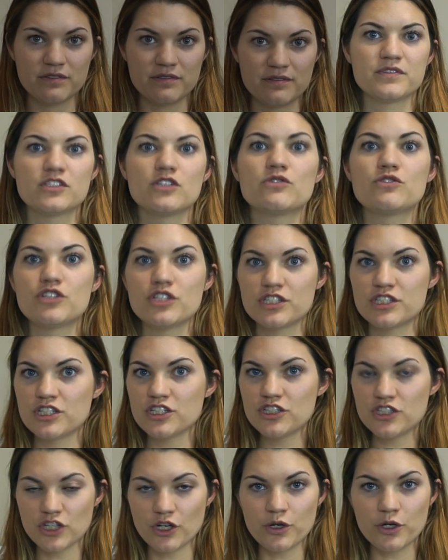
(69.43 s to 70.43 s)
So just to
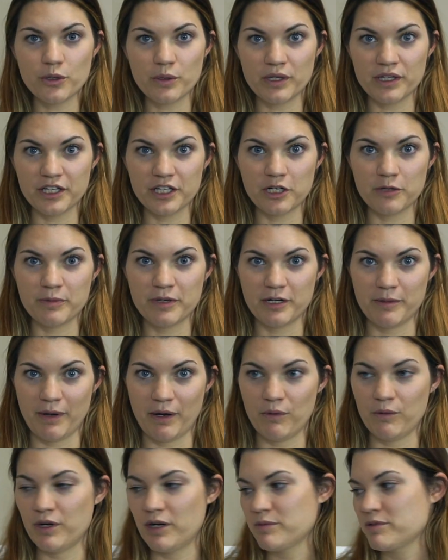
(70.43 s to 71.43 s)
show you a little bit
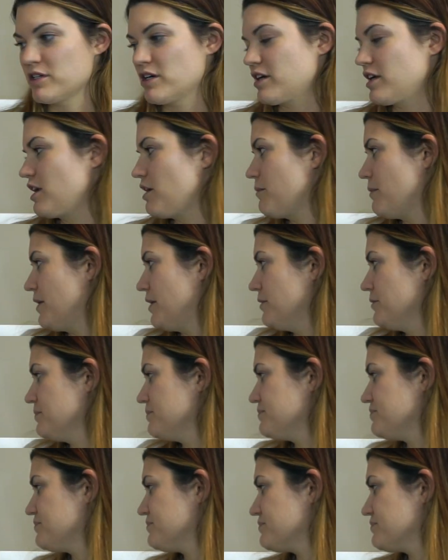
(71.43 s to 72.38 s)
about what I'm talking about,